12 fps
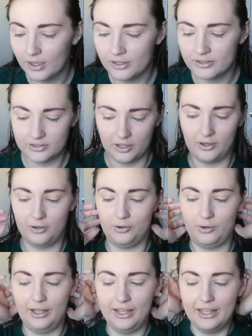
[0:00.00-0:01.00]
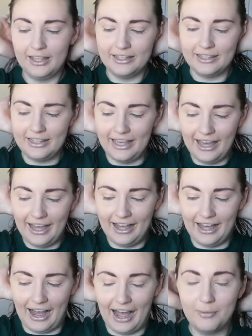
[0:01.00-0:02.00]
So
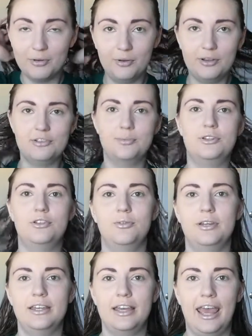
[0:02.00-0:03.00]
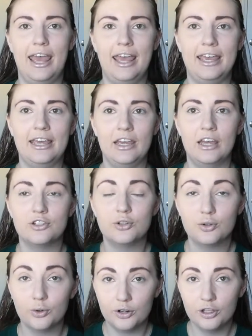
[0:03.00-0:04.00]
yeah, I'm going to be doing a
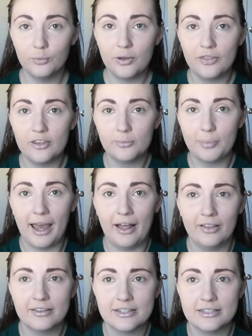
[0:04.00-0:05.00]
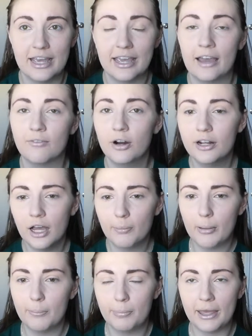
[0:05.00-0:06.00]
tutorial with this palette today. I've already got
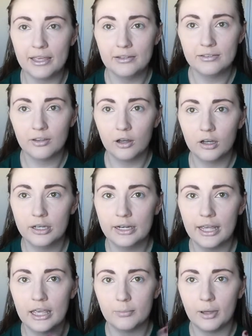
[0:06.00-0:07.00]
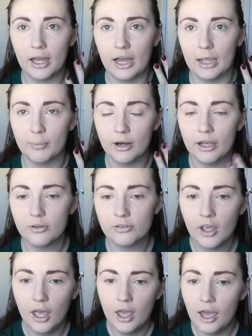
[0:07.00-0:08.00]
my base on and my
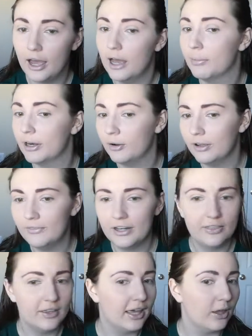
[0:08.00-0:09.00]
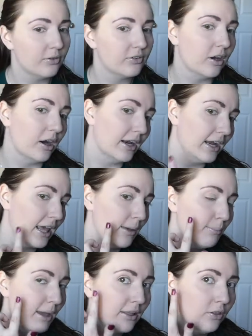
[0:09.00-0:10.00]
eyebrows, but I don't have anything else on. It
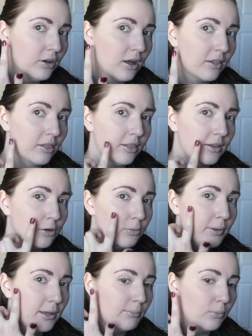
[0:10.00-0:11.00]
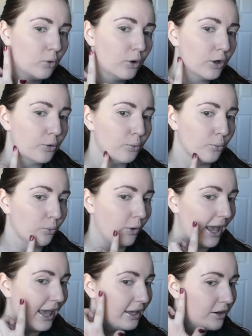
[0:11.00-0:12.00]
may look a little bit more
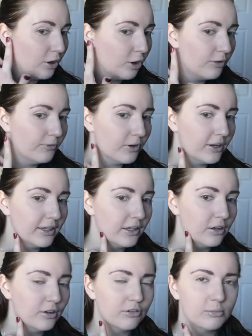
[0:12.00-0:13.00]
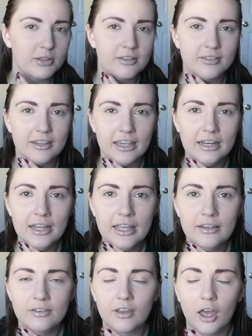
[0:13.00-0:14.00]
red over here, so my skin
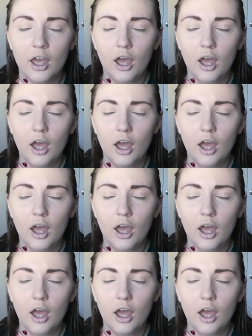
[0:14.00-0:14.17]
is